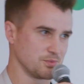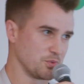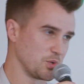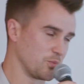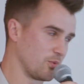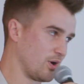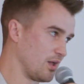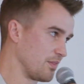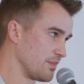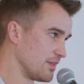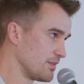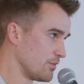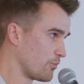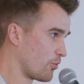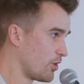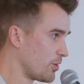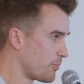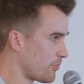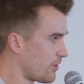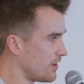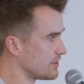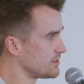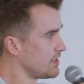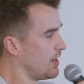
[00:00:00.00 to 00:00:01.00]
Do we want
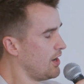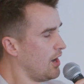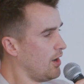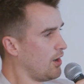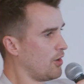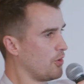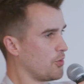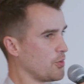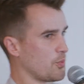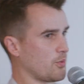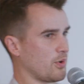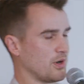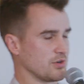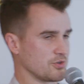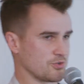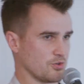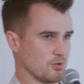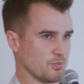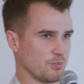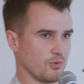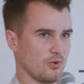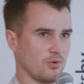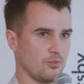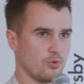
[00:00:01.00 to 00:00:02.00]
WordPress or do we want
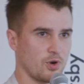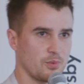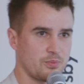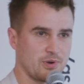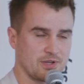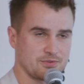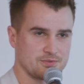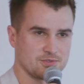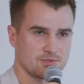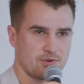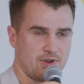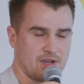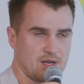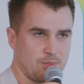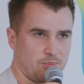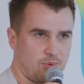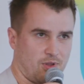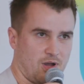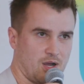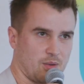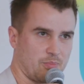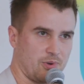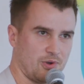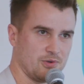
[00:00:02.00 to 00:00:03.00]
Drupal? WordPress was great at
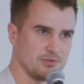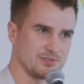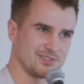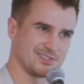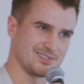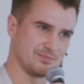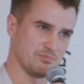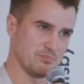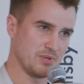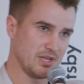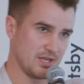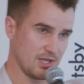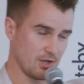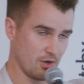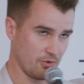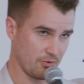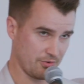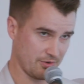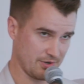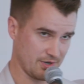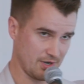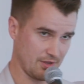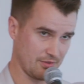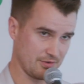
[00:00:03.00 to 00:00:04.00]
blog posts,
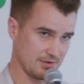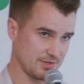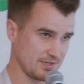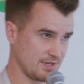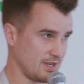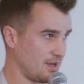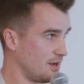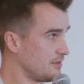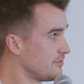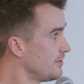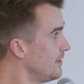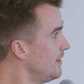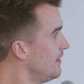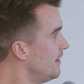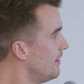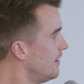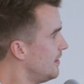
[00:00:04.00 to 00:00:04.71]
mediocre at other stuff.